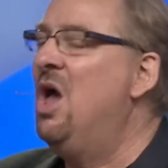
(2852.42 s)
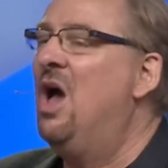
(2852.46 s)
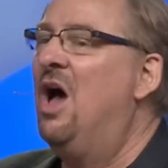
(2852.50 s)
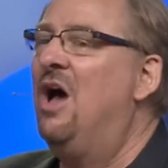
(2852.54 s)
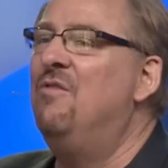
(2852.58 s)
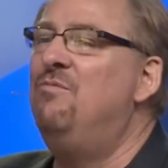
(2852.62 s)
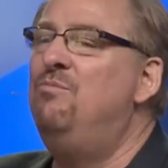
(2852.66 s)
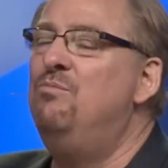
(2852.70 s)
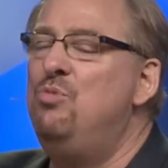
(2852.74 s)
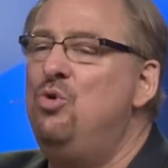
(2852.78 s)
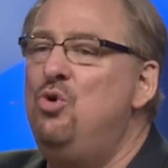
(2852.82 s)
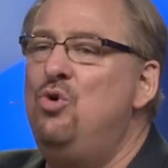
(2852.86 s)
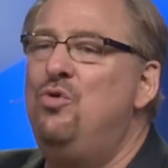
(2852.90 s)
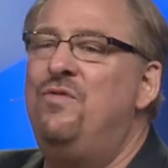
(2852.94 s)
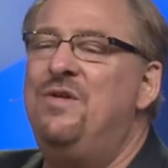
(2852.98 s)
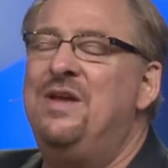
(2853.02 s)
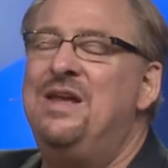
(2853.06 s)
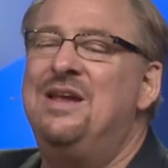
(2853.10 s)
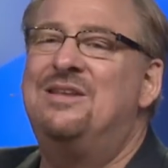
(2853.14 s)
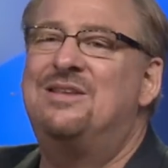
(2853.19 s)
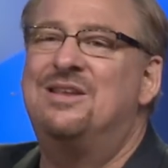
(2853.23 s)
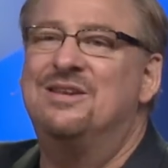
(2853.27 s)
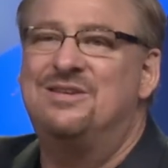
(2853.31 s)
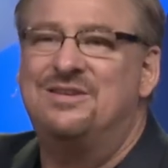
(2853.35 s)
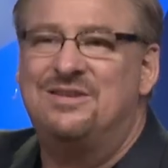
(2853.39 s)
of
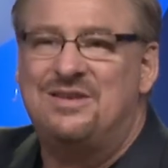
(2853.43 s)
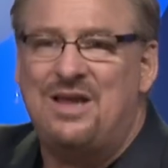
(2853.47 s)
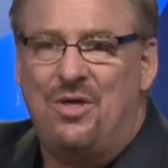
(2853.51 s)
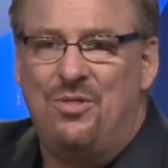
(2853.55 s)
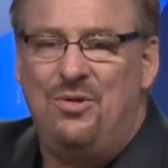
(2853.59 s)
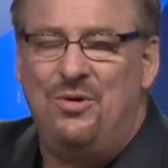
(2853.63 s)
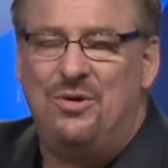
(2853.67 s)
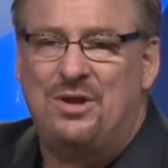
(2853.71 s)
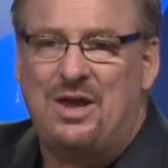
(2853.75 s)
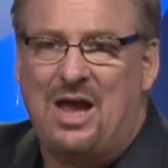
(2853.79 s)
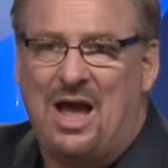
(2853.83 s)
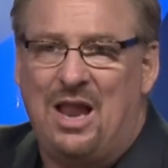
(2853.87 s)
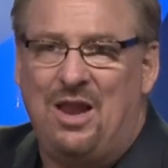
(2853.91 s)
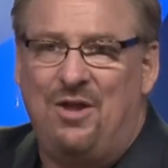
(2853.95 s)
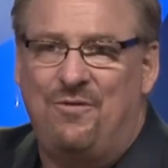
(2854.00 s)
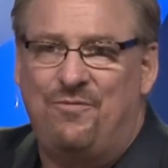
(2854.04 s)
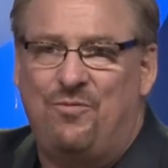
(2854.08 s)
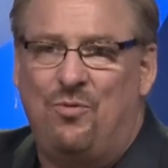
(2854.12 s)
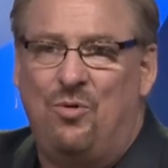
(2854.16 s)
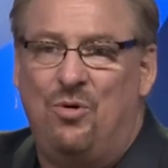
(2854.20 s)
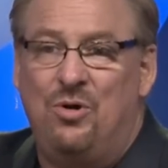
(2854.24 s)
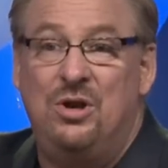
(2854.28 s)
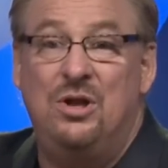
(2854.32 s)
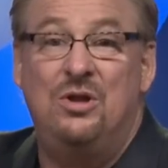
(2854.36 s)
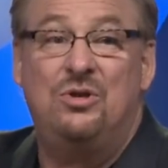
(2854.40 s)
moving to Southern
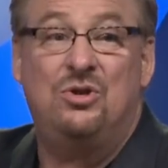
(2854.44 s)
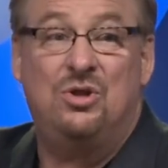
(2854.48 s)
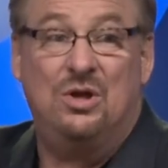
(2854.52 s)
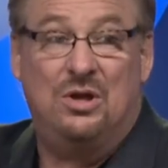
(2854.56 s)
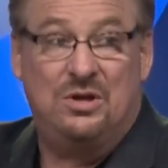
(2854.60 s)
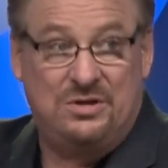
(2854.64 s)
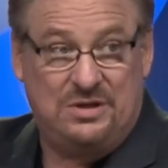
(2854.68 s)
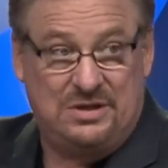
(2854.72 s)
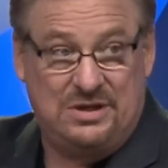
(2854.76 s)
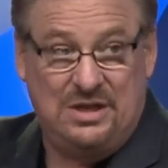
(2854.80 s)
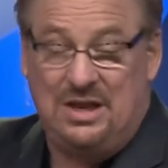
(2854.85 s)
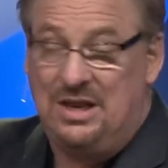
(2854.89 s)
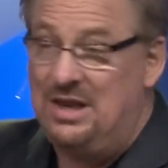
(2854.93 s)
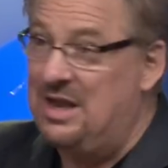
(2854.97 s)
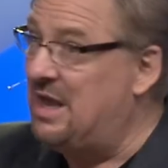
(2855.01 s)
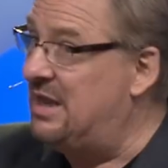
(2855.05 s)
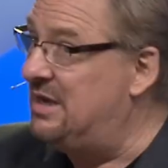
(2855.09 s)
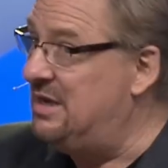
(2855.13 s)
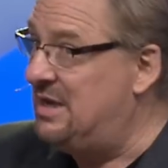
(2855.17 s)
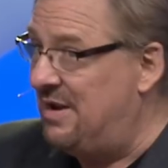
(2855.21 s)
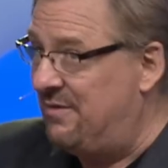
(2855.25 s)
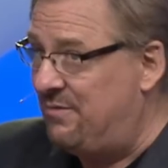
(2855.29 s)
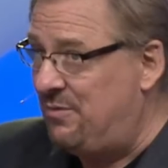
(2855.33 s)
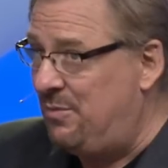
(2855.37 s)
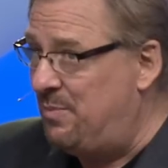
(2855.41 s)
California, to a city
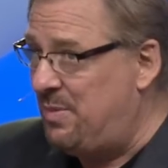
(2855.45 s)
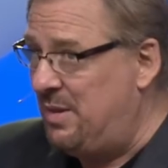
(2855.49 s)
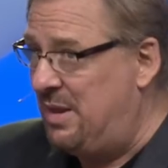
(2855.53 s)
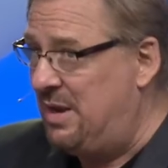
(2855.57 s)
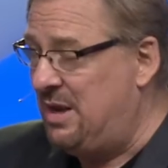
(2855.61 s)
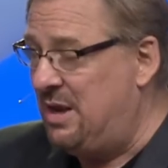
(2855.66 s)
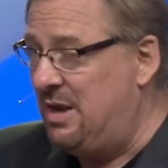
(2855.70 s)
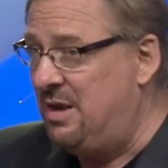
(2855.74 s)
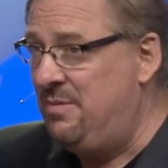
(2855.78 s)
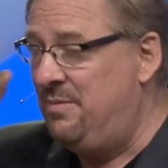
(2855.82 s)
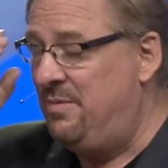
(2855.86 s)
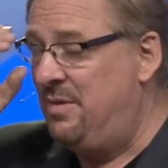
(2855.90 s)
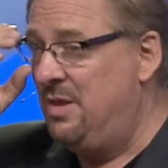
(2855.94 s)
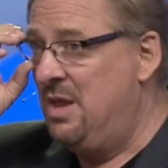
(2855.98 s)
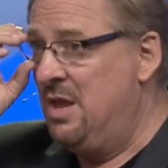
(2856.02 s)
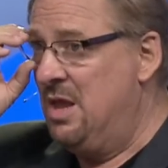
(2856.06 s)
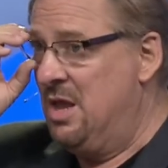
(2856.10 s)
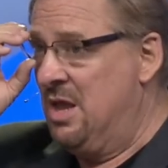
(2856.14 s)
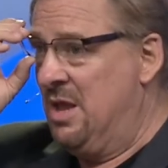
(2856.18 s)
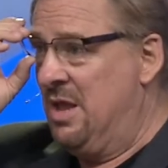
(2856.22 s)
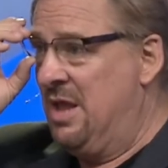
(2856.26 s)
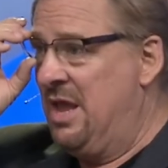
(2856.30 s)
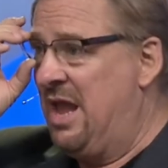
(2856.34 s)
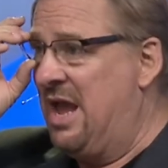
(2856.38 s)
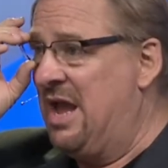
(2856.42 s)
I'd never been in,
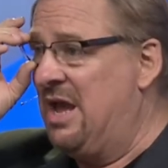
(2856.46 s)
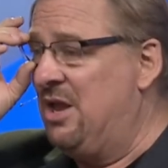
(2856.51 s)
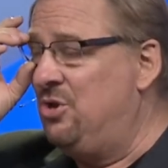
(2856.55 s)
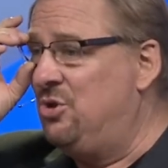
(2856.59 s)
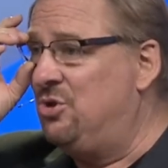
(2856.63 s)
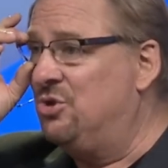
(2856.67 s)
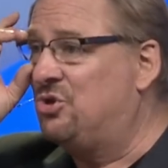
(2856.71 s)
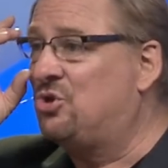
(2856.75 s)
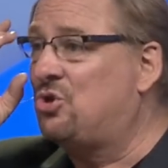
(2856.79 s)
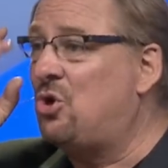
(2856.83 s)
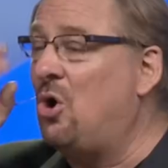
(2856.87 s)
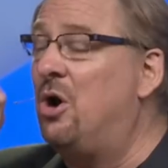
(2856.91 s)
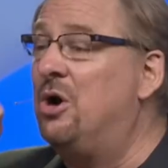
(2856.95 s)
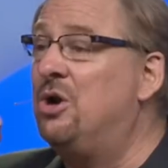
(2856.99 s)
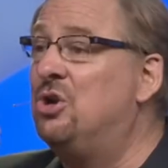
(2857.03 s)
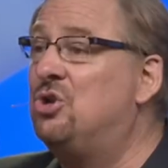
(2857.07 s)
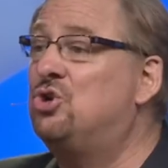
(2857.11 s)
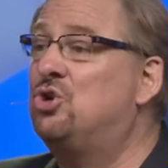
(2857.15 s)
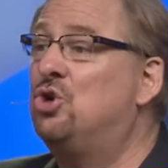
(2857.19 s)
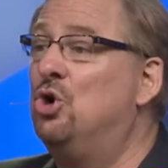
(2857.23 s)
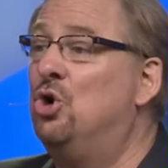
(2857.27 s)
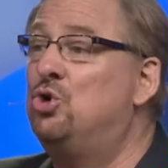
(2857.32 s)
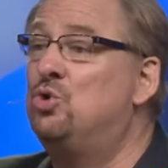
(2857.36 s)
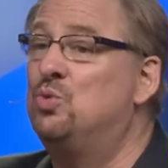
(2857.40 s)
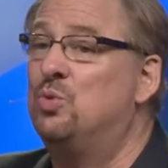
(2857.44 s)
and to start a
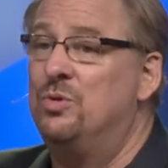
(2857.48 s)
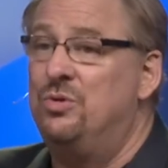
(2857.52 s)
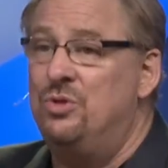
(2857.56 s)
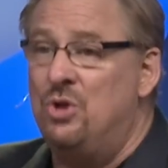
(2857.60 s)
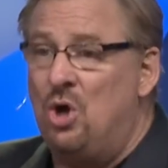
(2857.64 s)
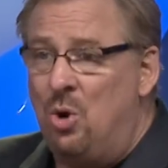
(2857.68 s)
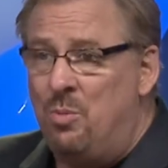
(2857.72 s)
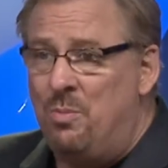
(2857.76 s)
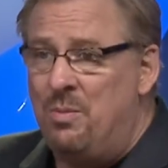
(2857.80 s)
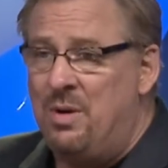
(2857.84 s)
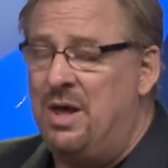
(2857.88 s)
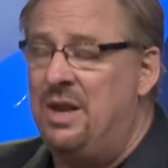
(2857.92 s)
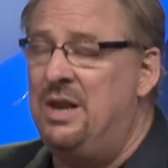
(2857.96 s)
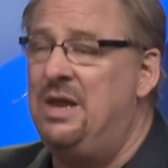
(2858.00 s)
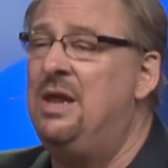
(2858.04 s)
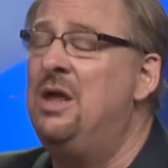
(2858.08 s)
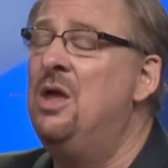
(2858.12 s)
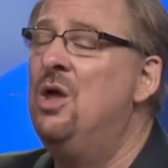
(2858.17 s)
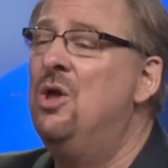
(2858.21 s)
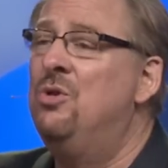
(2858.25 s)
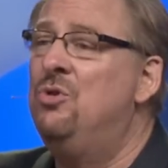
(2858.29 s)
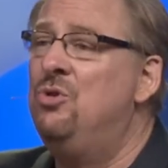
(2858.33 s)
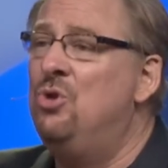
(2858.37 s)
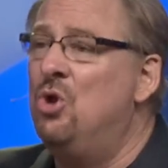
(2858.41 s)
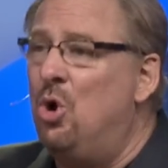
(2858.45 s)
church with no money,
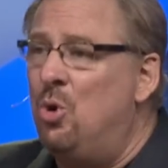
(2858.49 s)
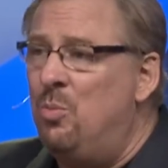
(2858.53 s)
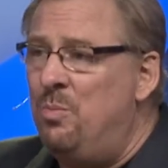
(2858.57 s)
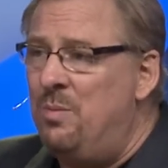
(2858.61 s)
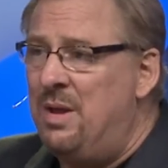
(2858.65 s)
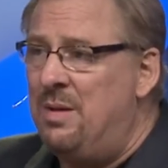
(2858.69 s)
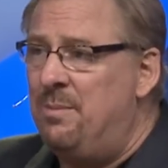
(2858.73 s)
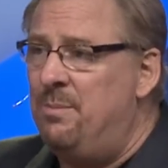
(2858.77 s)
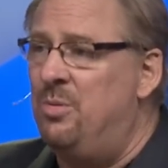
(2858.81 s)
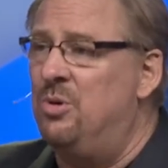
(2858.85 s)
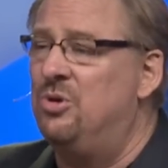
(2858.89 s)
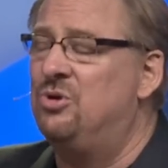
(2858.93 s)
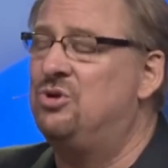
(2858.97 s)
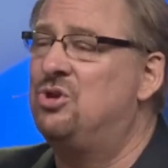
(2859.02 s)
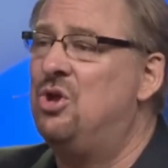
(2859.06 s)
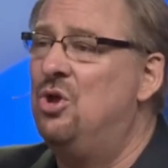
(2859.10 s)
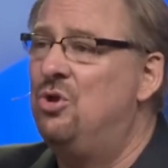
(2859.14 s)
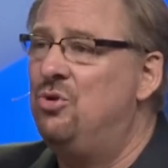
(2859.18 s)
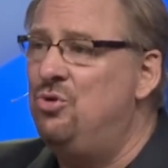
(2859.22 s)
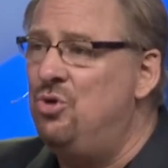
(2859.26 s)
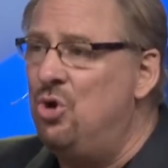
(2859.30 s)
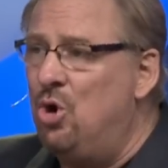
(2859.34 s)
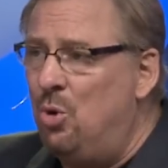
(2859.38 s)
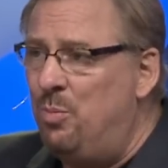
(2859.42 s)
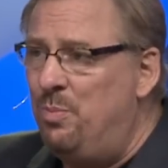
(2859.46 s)
no members,
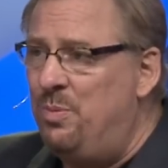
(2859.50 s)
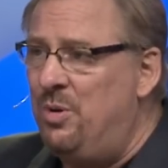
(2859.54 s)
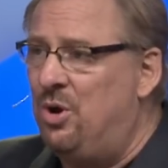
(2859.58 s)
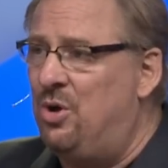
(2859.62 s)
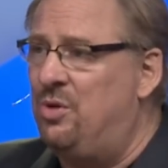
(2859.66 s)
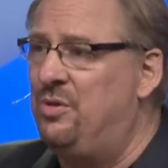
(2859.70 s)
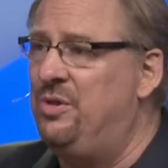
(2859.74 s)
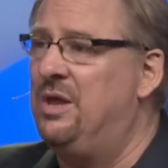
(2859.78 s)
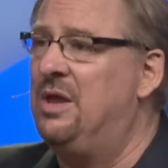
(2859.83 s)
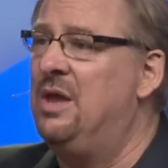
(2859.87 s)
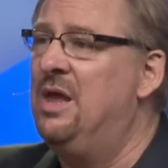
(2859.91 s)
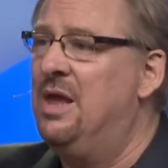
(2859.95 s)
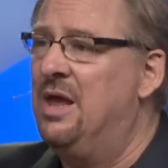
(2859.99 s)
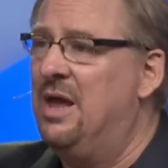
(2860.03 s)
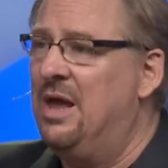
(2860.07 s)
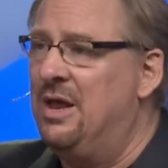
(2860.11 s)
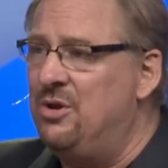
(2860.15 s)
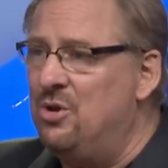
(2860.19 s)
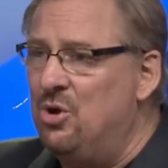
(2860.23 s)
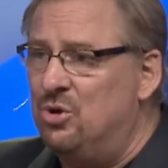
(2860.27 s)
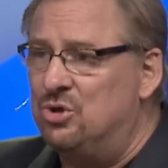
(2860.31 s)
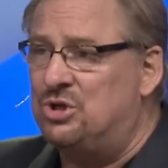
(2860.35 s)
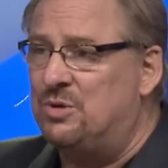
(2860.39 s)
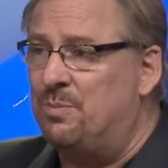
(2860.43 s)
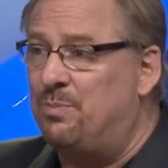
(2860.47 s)
no building,
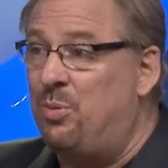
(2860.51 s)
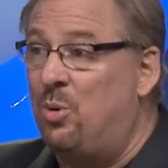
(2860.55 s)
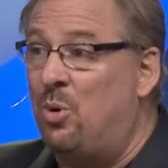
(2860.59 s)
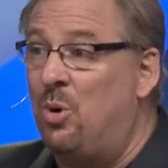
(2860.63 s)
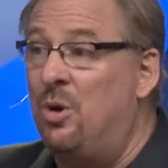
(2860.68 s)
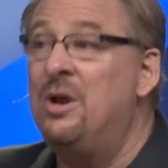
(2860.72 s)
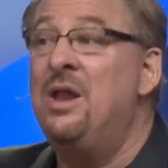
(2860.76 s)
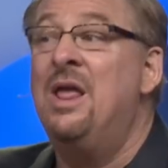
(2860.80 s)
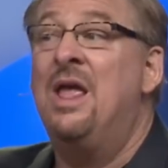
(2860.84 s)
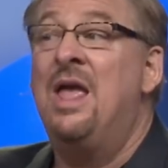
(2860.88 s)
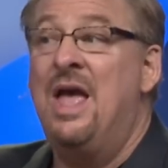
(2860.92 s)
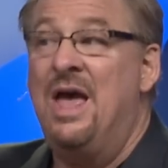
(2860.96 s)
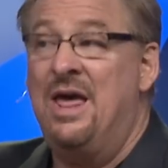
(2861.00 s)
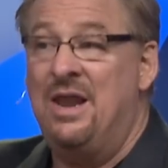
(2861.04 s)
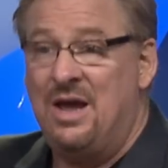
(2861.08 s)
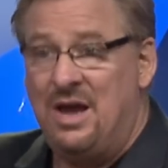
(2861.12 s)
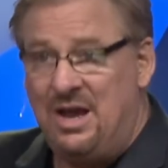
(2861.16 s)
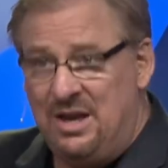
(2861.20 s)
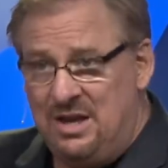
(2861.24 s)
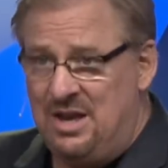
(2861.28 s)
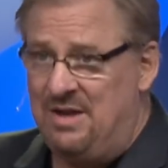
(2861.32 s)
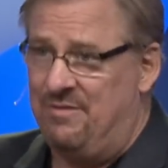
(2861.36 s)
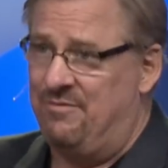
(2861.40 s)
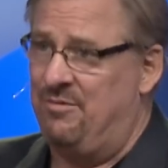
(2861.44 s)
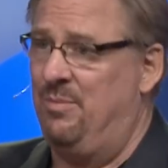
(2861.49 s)
and no support, and
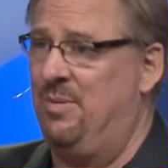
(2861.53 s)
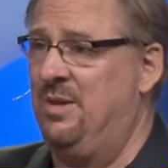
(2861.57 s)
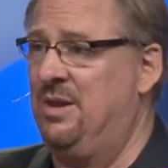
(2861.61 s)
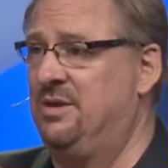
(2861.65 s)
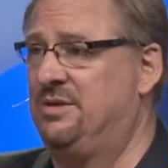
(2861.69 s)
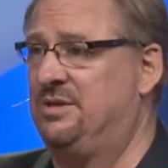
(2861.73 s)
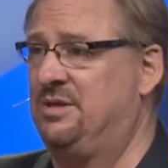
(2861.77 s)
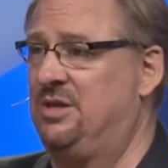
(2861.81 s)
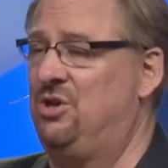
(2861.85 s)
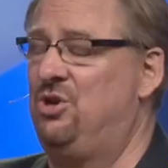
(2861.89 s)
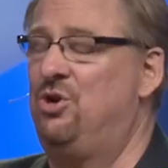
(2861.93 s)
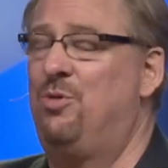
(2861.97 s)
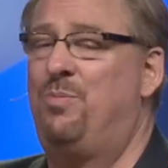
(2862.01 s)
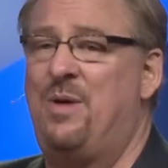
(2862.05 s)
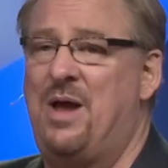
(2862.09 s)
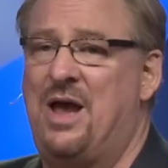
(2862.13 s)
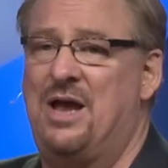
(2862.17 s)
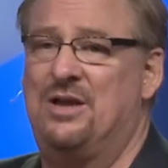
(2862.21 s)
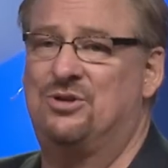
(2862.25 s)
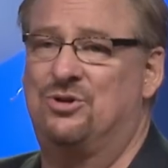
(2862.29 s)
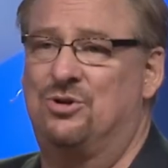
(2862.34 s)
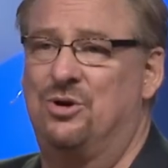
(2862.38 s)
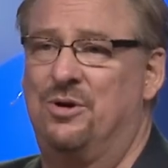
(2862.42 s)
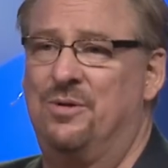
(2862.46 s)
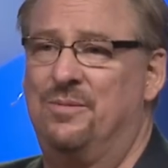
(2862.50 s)
I'd never been a senior
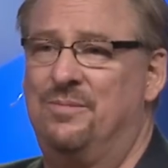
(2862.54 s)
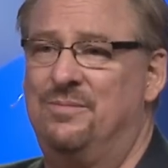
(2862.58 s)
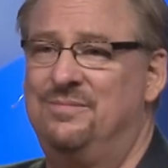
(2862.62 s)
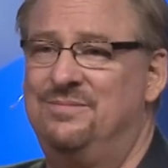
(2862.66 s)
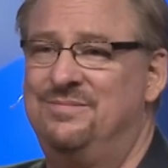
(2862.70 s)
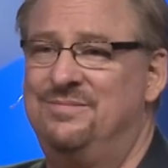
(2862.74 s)
pastor.